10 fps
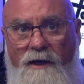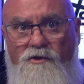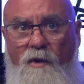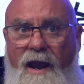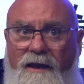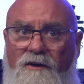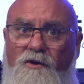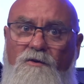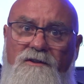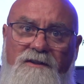dragon
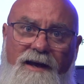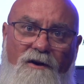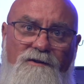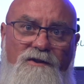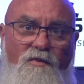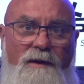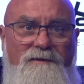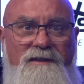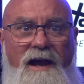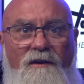whose tail sweeps down a